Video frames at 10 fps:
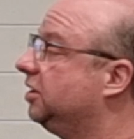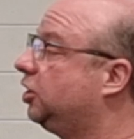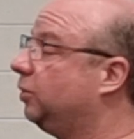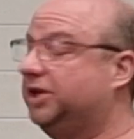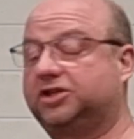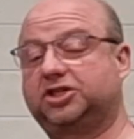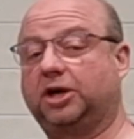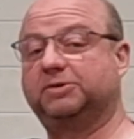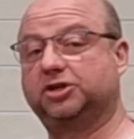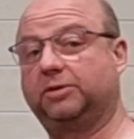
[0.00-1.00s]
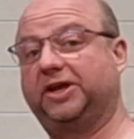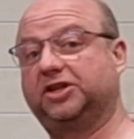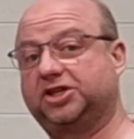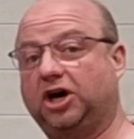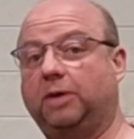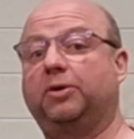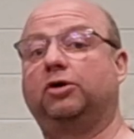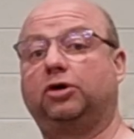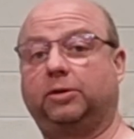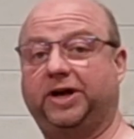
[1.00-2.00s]
quill stop is all the way at the top
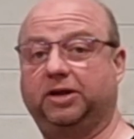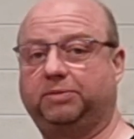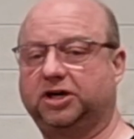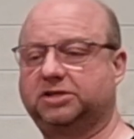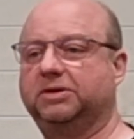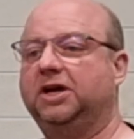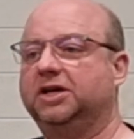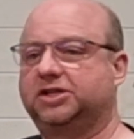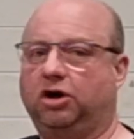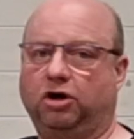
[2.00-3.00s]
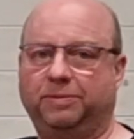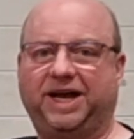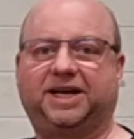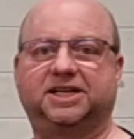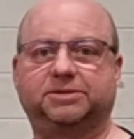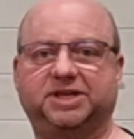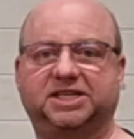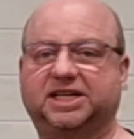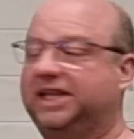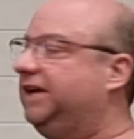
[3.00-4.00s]
or all the way at the bottom. The whole mechanism
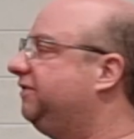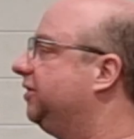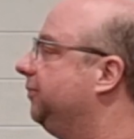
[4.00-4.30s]
needs to lift.